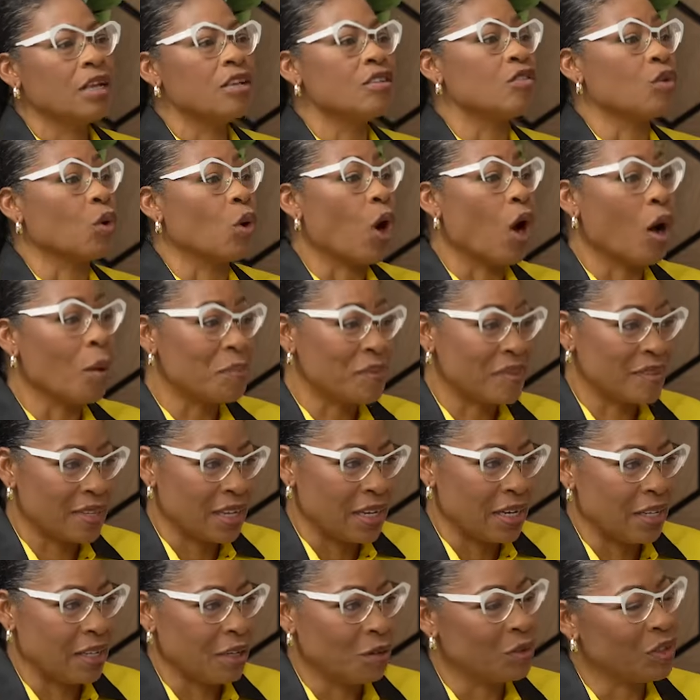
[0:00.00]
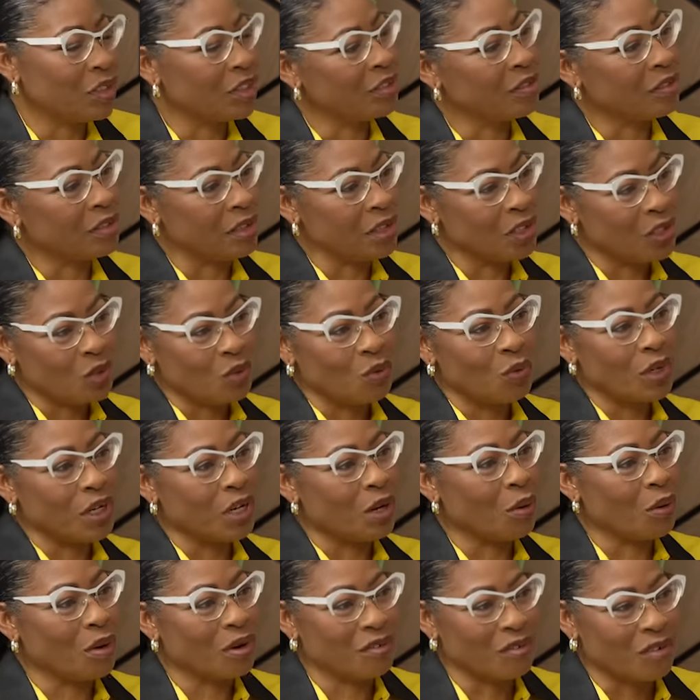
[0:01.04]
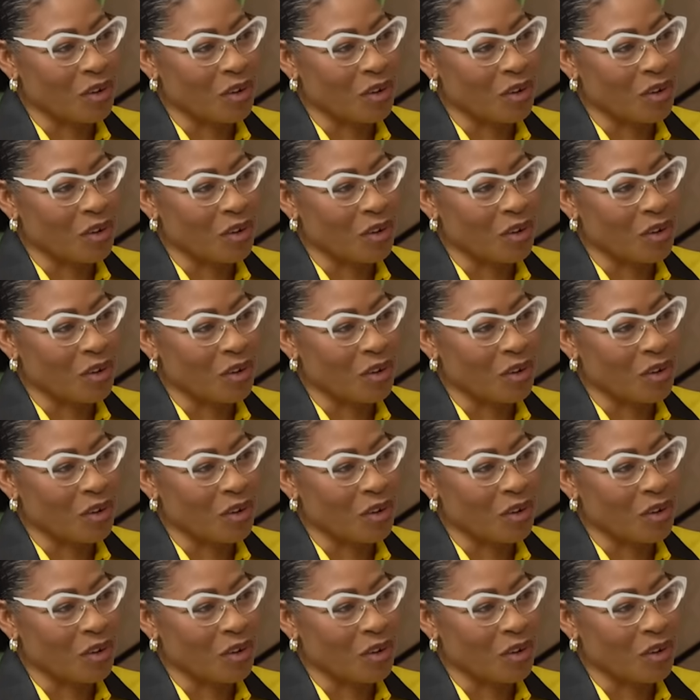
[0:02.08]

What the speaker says: So upskilling, which is the U in our